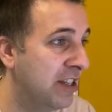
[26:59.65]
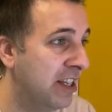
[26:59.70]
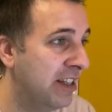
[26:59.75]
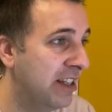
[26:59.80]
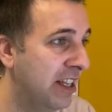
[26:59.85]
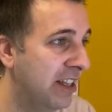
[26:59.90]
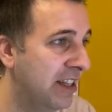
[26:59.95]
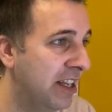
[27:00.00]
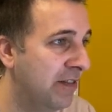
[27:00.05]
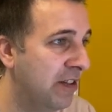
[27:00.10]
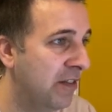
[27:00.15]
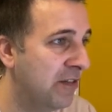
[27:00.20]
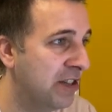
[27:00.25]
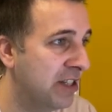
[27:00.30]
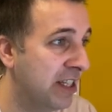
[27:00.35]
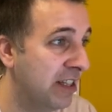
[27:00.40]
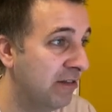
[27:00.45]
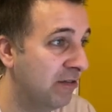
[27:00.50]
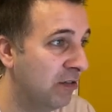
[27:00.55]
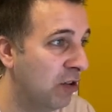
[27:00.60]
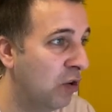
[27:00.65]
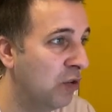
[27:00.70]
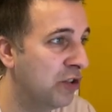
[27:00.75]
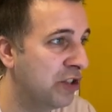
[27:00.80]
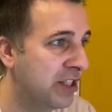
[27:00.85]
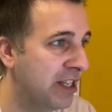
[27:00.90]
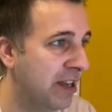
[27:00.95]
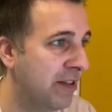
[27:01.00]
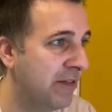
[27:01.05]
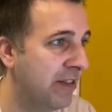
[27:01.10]
They've obviously wrote the
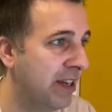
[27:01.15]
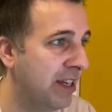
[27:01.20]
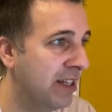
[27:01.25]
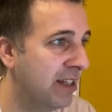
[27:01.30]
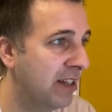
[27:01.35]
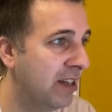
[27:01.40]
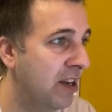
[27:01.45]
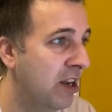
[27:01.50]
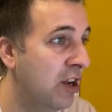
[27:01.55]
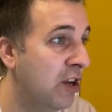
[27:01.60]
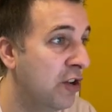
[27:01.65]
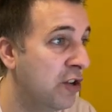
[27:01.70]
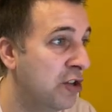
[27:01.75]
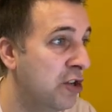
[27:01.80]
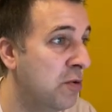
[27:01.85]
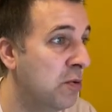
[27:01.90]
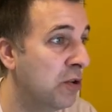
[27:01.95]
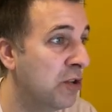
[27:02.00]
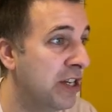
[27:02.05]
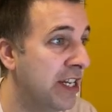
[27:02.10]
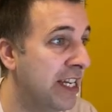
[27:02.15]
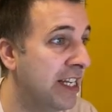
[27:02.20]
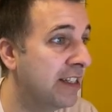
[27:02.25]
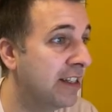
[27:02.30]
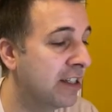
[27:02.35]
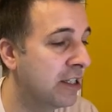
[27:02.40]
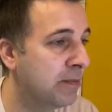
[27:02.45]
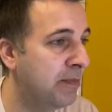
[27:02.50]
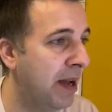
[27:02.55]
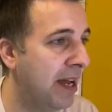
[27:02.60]
same thing. You will need
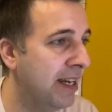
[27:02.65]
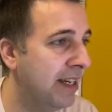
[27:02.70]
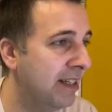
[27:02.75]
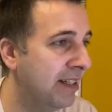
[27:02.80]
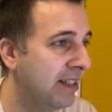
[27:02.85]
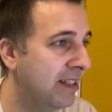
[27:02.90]
to spend.